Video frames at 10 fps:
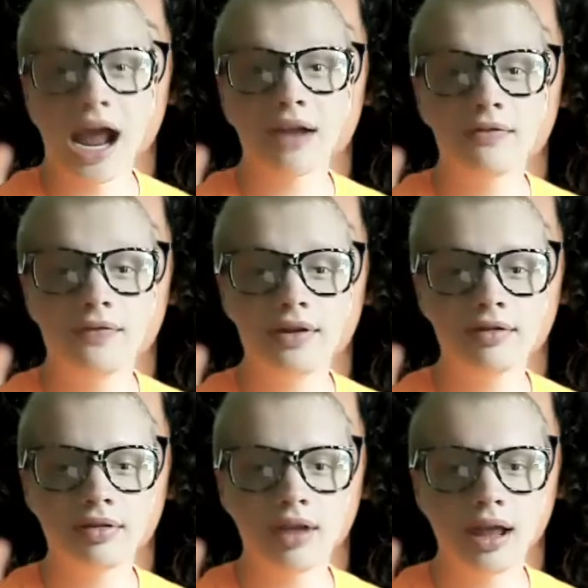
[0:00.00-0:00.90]
At
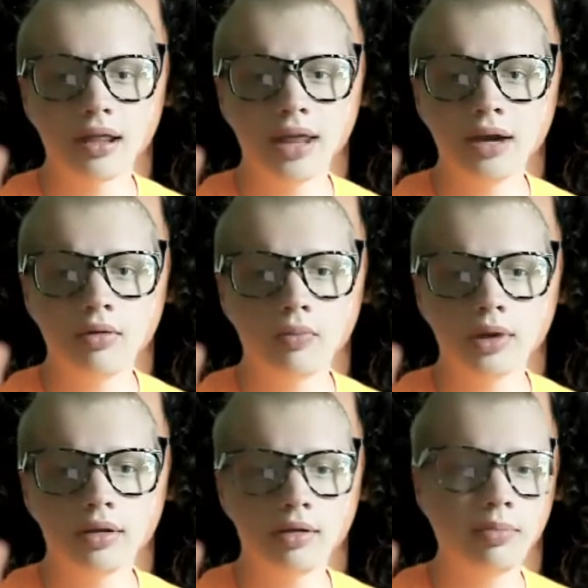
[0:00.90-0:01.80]
first, they don't
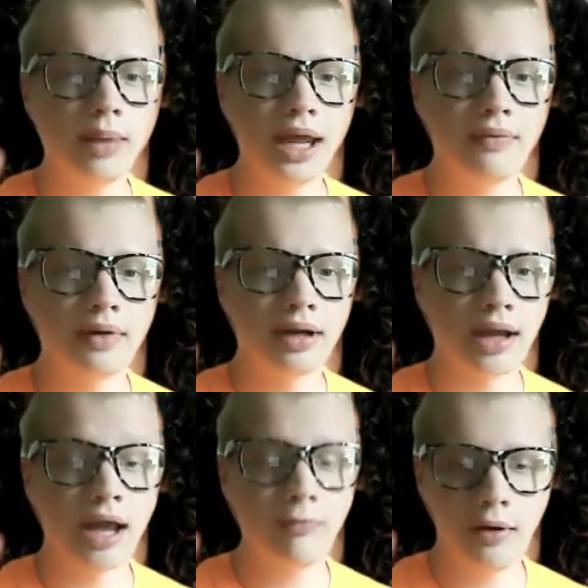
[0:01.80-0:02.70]
want to believe it
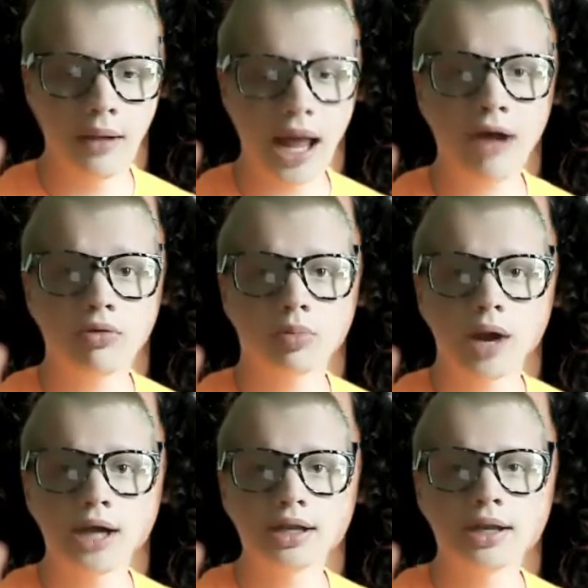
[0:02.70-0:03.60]
and will
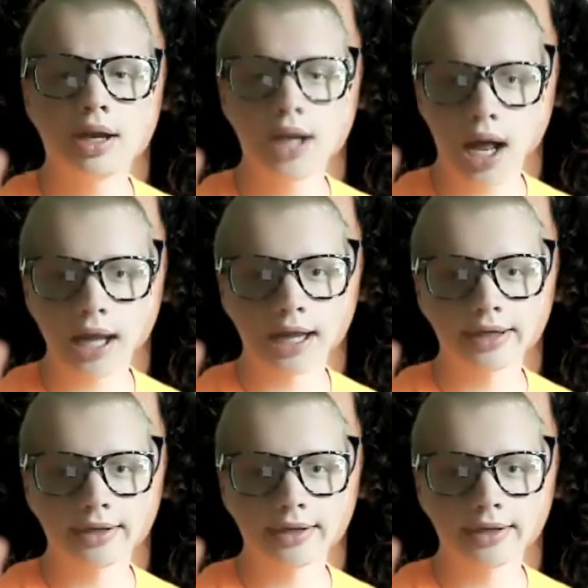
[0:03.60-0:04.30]
outright deny it.